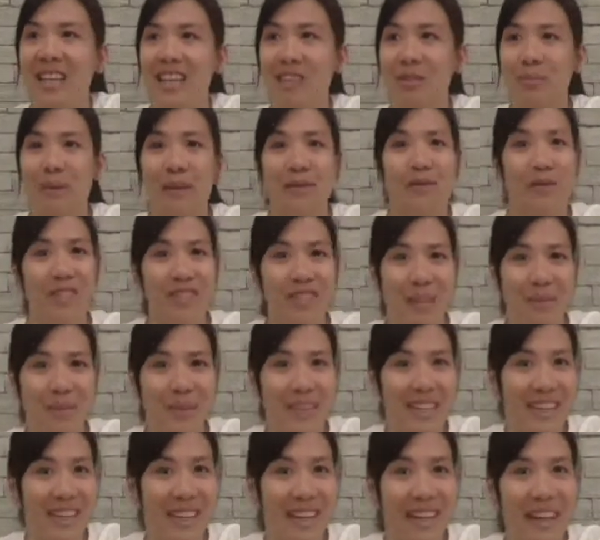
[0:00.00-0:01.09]
It's my first time
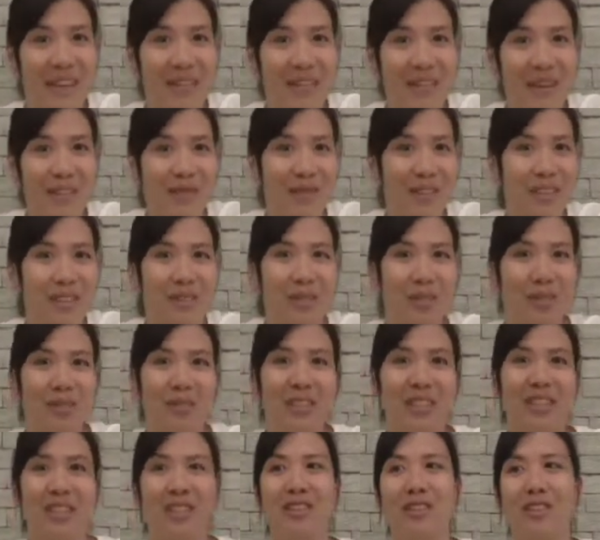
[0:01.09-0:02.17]
in the cave. At first I
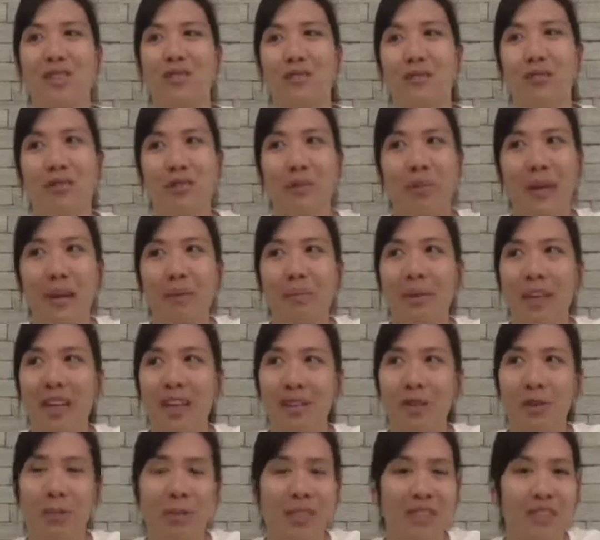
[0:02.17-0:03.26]
was really claustrophobic, but I
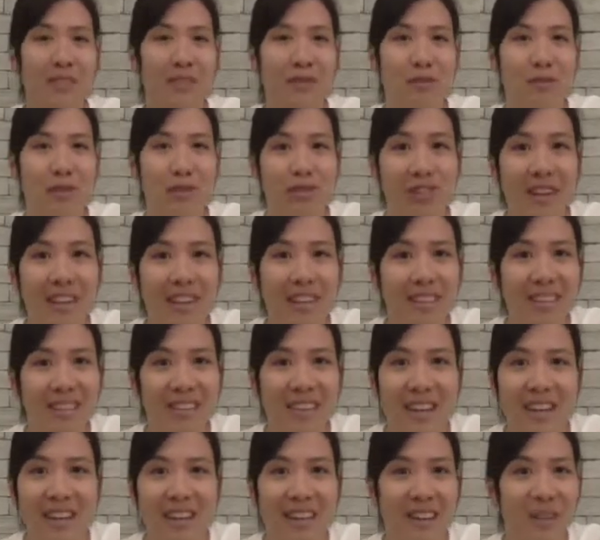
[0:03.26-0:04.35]
told myself to
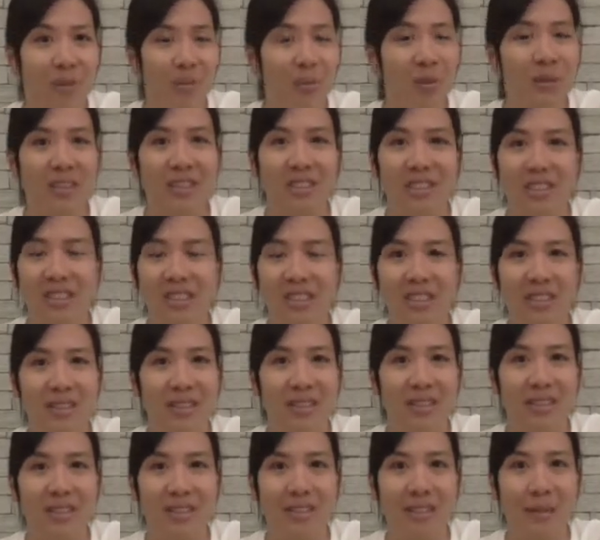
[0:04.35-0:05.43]
trust, and it was just
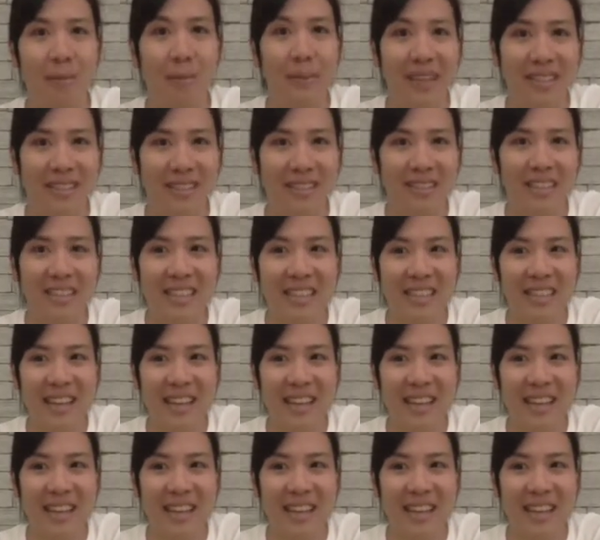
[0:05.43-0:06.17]
the best.